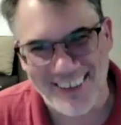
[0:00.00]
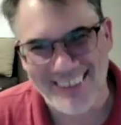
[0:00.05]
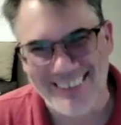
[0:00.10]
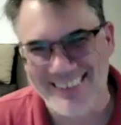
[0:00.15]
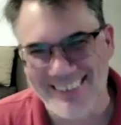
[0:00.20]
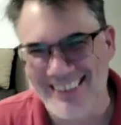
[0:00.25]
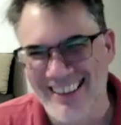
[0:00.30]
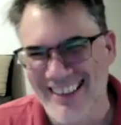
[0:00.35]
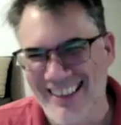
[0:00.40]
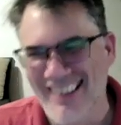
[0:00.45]

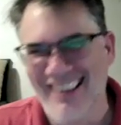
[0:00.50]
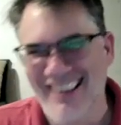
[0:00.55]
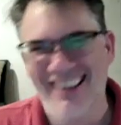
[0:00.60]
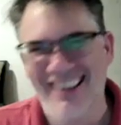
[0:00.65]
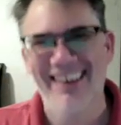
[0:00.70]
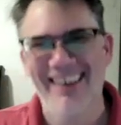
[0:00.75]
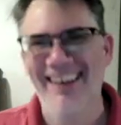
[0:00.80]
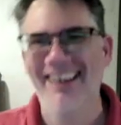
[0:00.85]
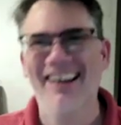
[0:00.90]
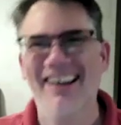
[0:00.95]
Already,
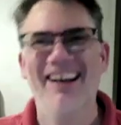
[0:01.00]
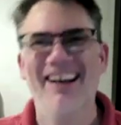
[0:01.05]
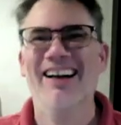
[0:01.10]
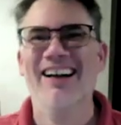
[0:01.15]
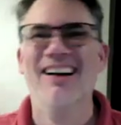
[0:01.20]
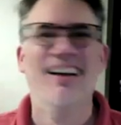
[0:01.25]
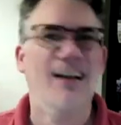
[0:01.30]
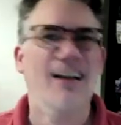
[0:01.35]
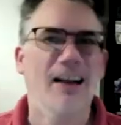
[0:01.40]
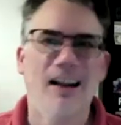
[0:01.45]
already I'm like,
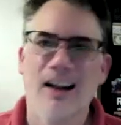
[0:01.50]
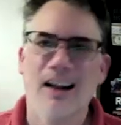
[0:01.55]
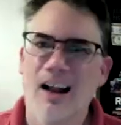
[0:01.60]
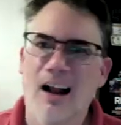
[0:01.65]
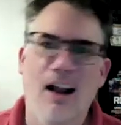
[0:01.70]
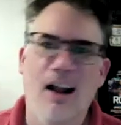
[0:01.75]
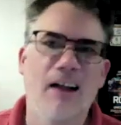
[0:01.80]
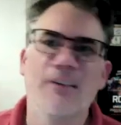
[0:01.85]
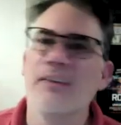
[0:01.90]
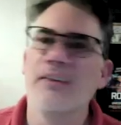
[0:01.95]
no, this
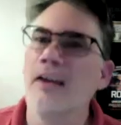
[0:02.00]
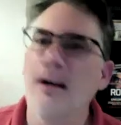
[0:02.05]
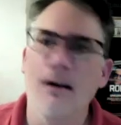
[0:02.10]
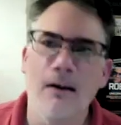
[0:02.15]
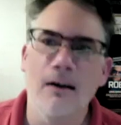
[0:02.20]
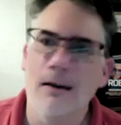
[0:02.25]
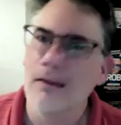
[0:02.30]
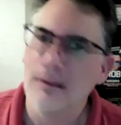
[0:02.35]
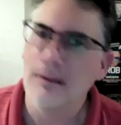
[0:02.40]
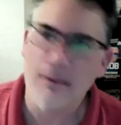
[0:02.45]
is a bad
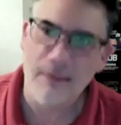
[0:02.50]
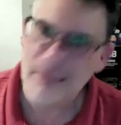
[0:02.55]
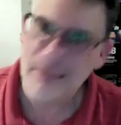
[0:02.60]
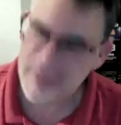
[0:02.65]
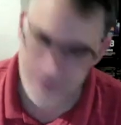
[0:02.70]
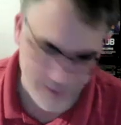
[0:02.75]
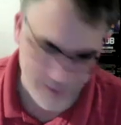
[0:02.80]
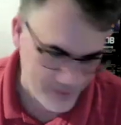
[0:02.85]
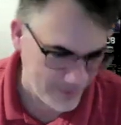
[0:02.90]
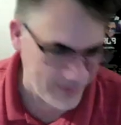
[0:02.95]
idea
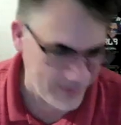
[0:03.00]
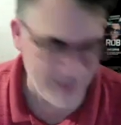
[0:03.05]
